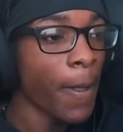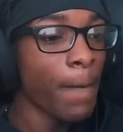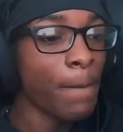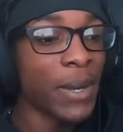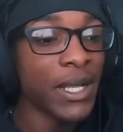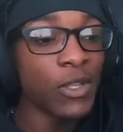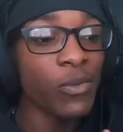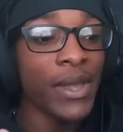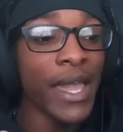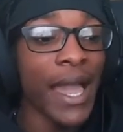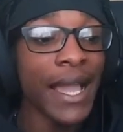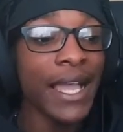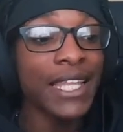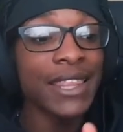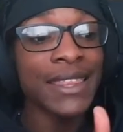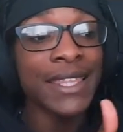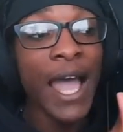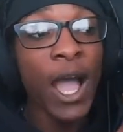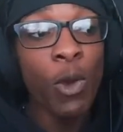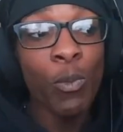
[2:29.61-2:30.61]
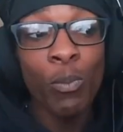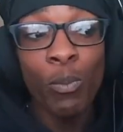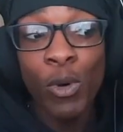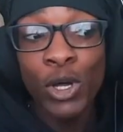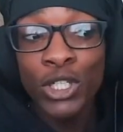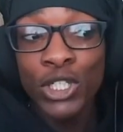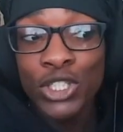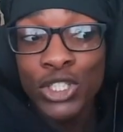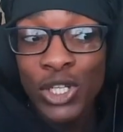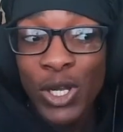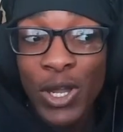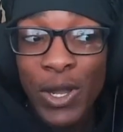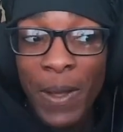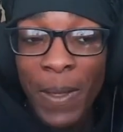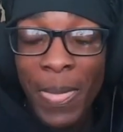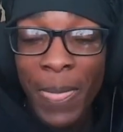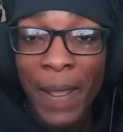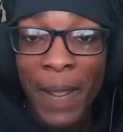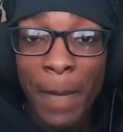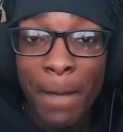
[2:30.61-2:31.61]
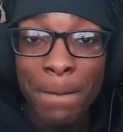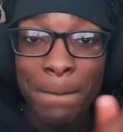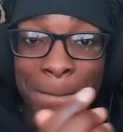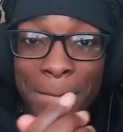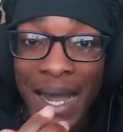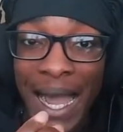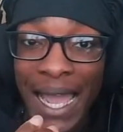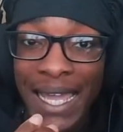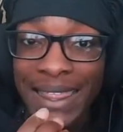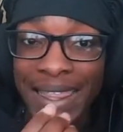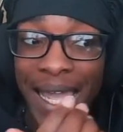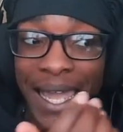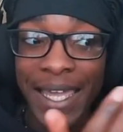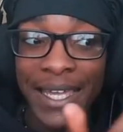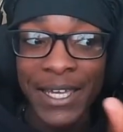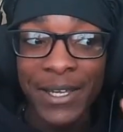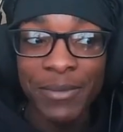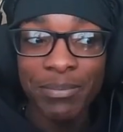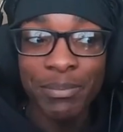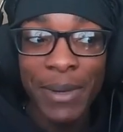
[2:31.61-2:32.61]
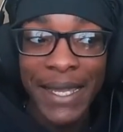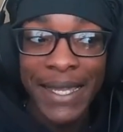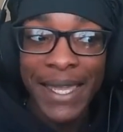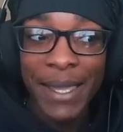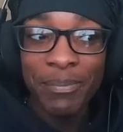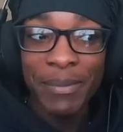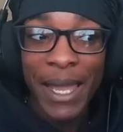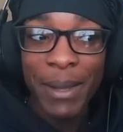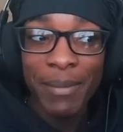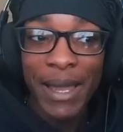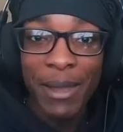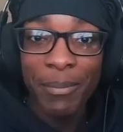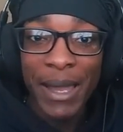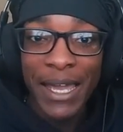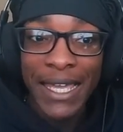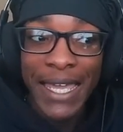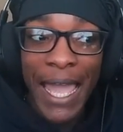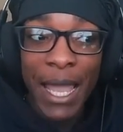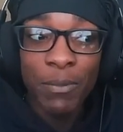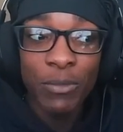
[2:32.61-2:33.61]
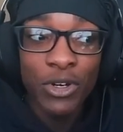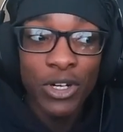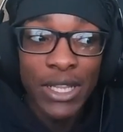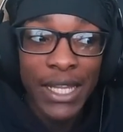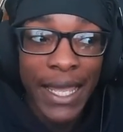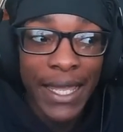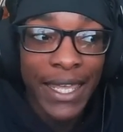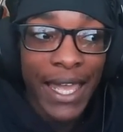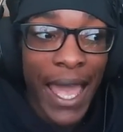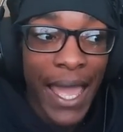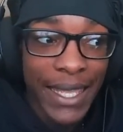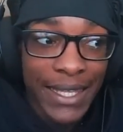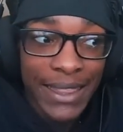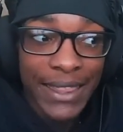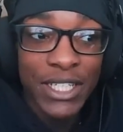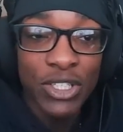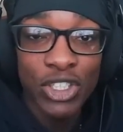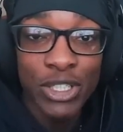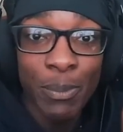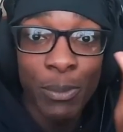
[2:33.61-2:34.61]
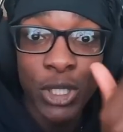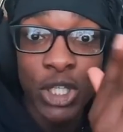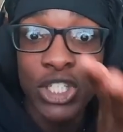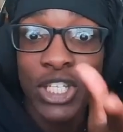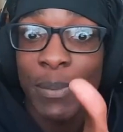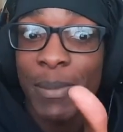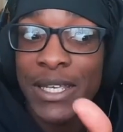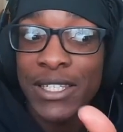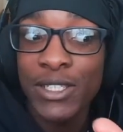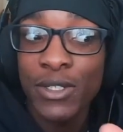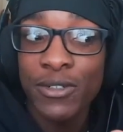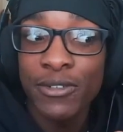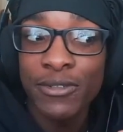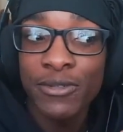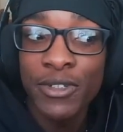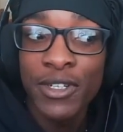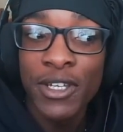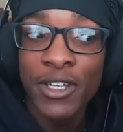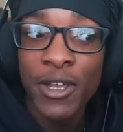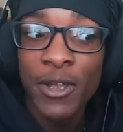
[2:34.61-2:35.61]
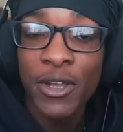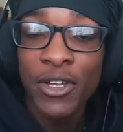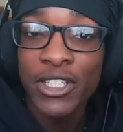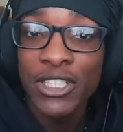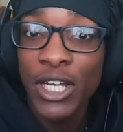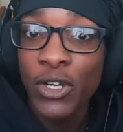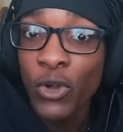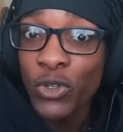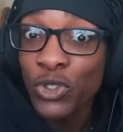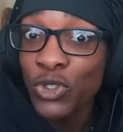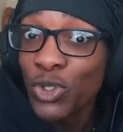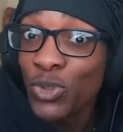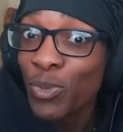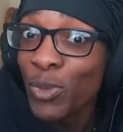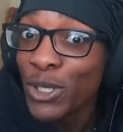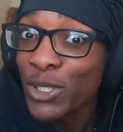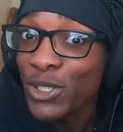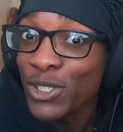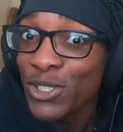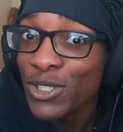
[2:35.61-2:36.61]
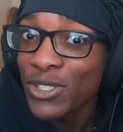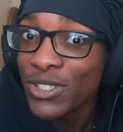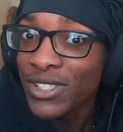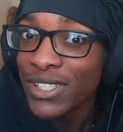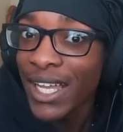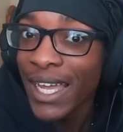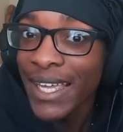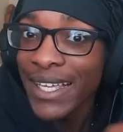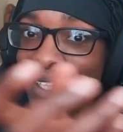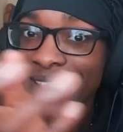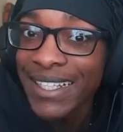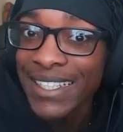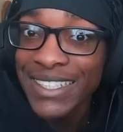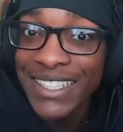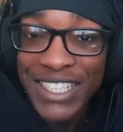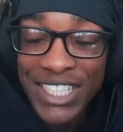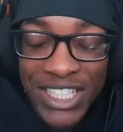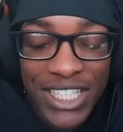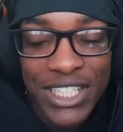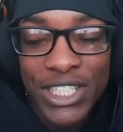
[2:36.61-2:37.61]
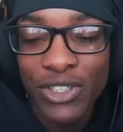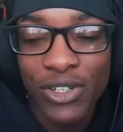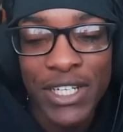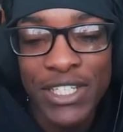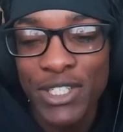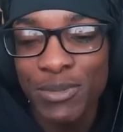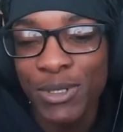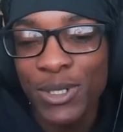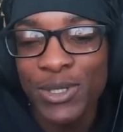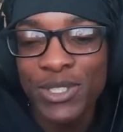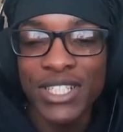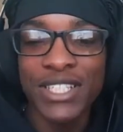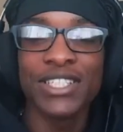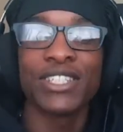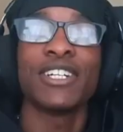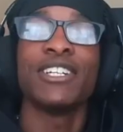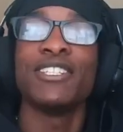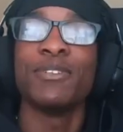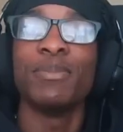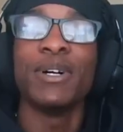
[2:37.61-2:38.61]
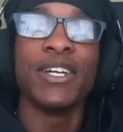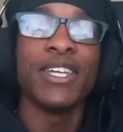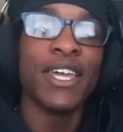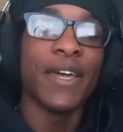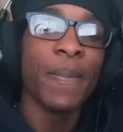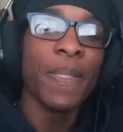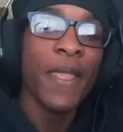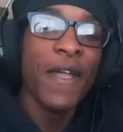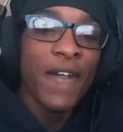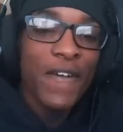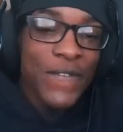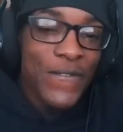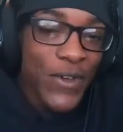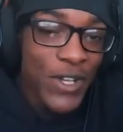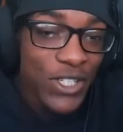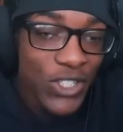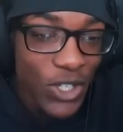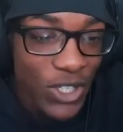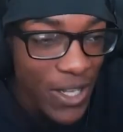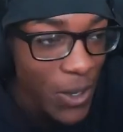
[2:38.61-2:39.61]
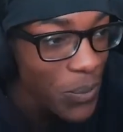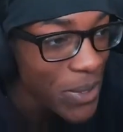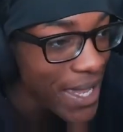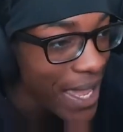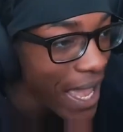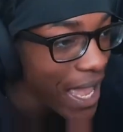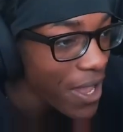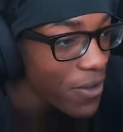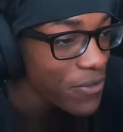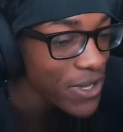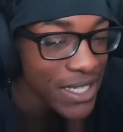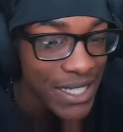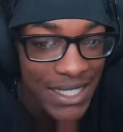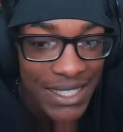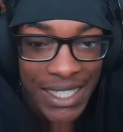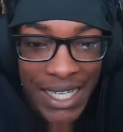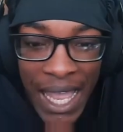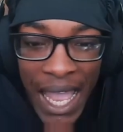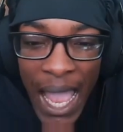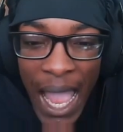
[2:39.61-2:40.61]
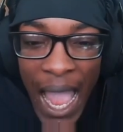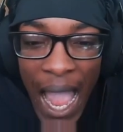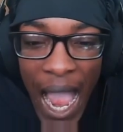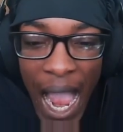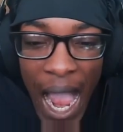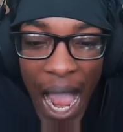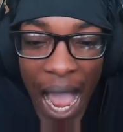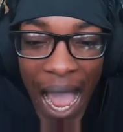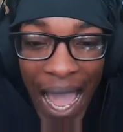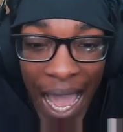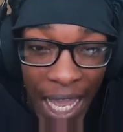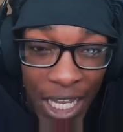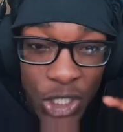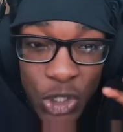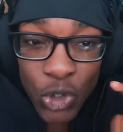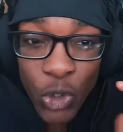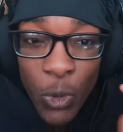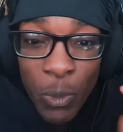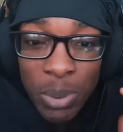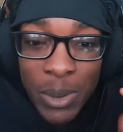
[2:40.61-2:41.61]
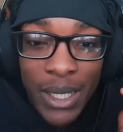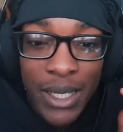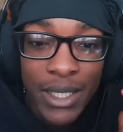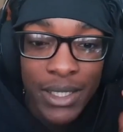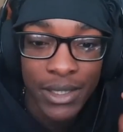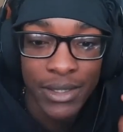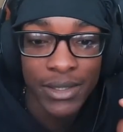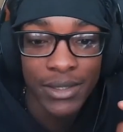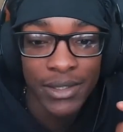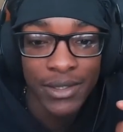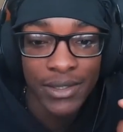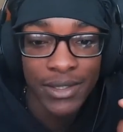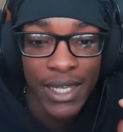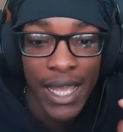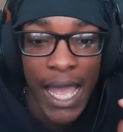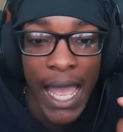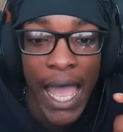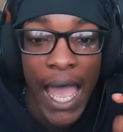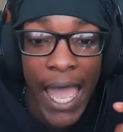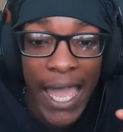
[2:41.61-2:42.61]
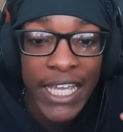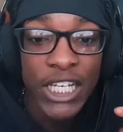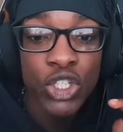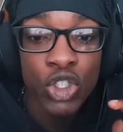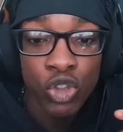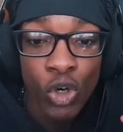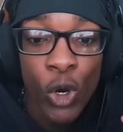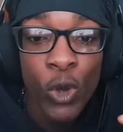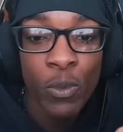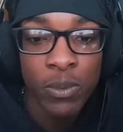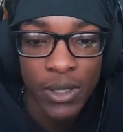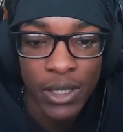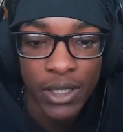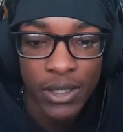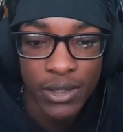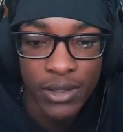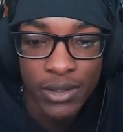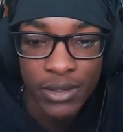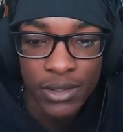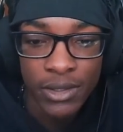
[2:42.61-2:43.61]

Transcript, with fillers: By the way, I can now monitor my like my my my, my camera. Like I can literally monitor myself because I've got two monitors. Like it, the shit is crazy, bro. Shit is crazy. But yeah, first song that we have is Hydroplane. Hydroplane.